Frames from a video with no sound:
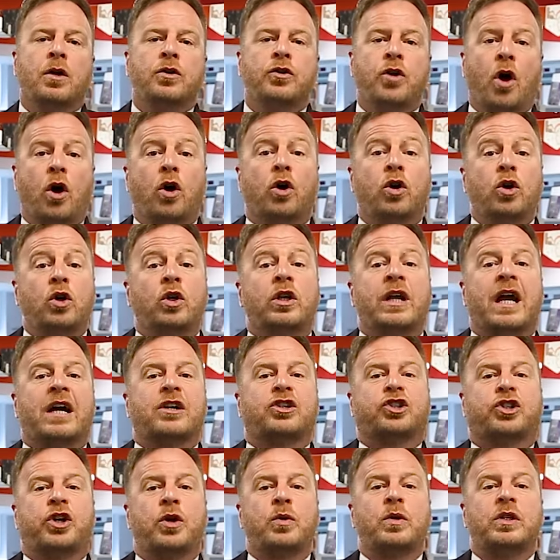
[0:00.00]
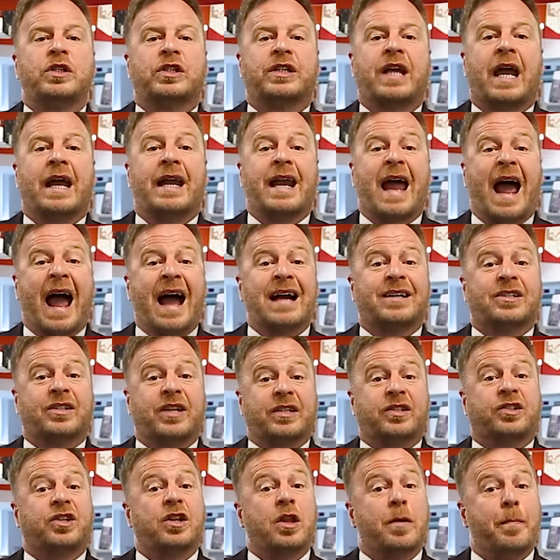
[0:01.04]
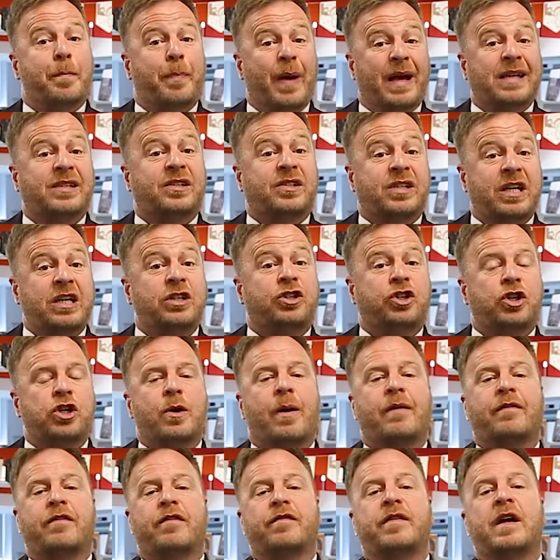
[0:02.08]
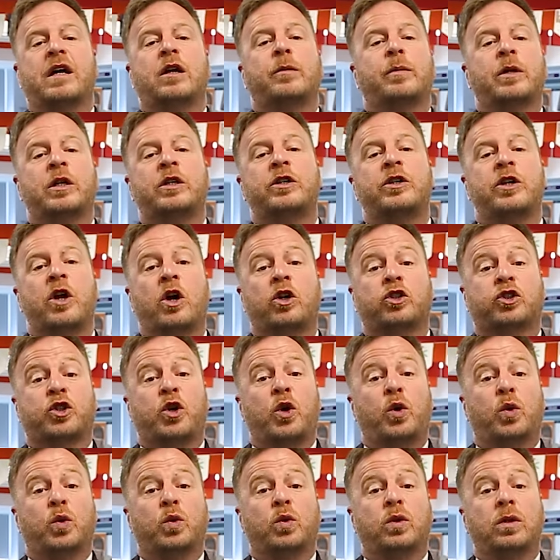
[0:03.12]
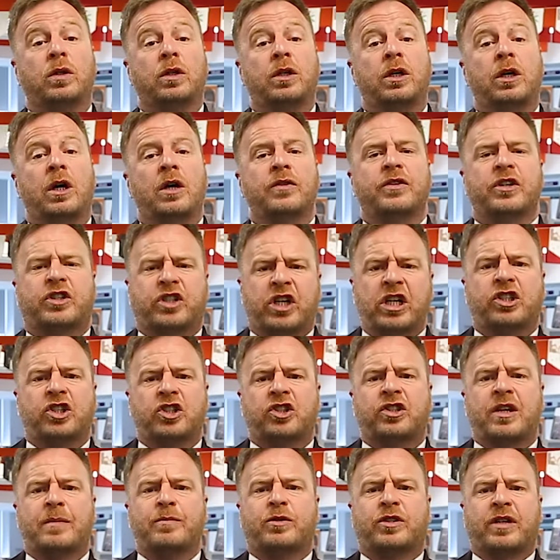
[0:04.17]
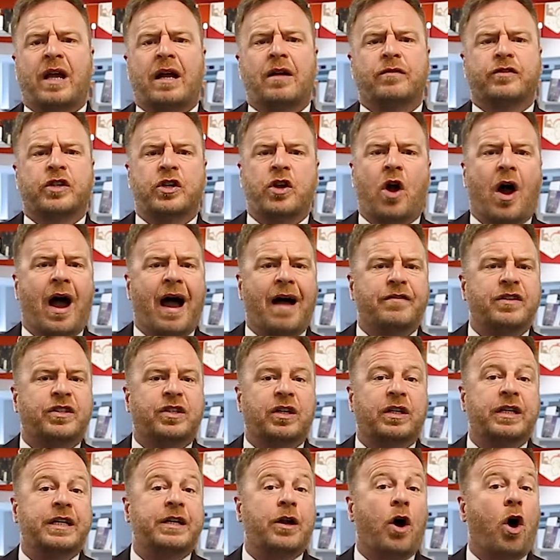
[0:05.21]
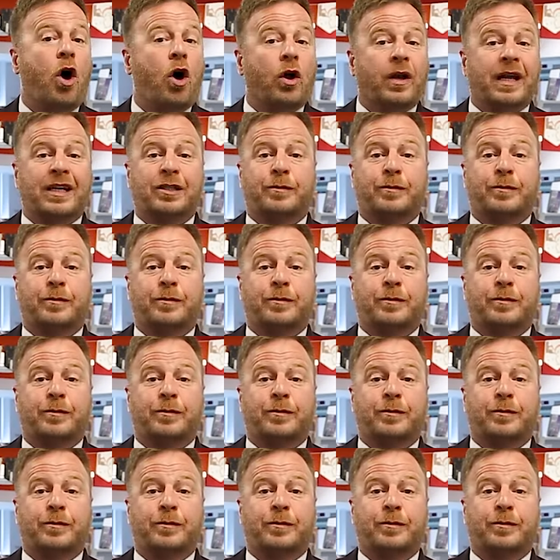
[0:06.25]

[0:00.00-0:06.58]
Not only are students getting access to the best teaching you have available in your school, the teachers themselves are not having to lead all